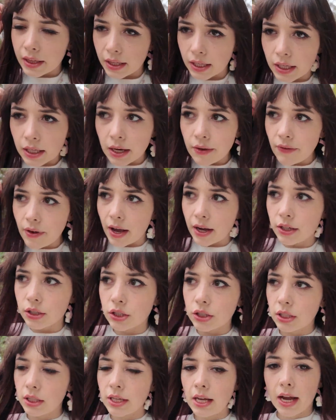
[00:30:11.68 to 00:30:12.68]
think I've
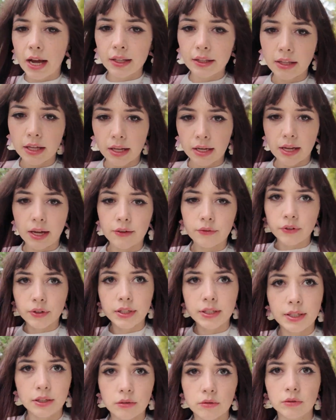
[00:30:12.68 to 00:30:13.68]
actually had that every
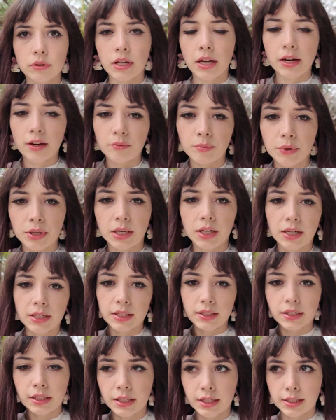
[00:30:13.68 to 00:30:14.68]
single night I've been here
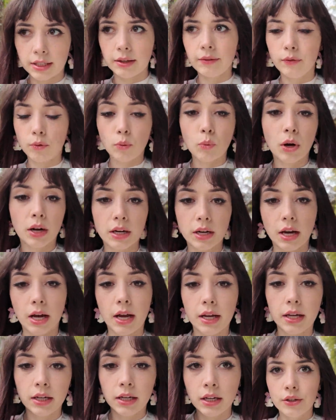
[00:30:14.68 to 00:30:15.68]
except for one
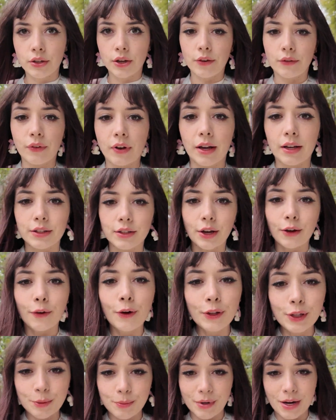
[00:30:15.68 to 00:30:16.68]
night so far. So I've
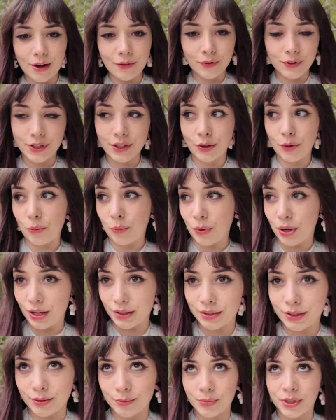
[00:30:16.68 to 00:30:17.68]
only been out for dinner
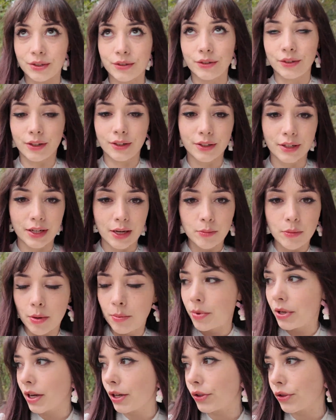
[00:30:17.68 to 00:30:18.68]
once. Oh my goodness. Okay,
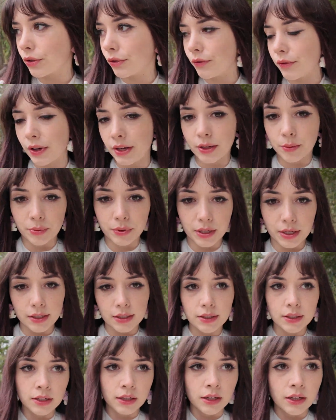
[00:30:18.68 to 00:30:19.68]
maybe I should find a
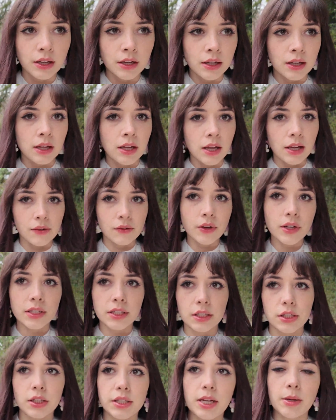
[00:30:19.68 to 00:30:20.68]
place. Even though I
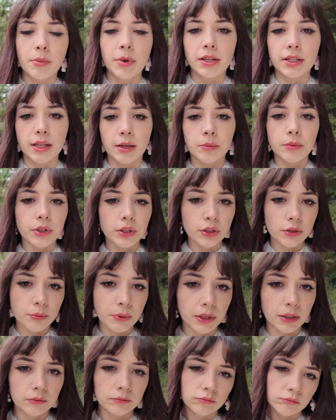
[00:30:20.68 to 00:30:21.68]
did just eat my sandwich,
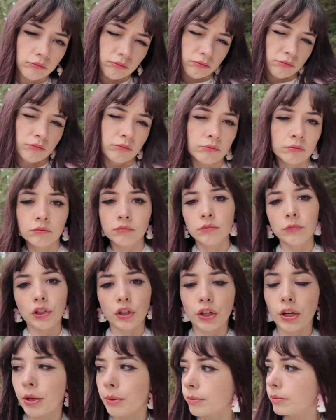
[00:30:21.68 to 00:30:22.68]
but
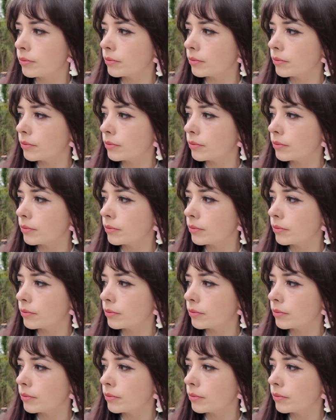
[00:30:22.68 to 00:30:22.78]
you know.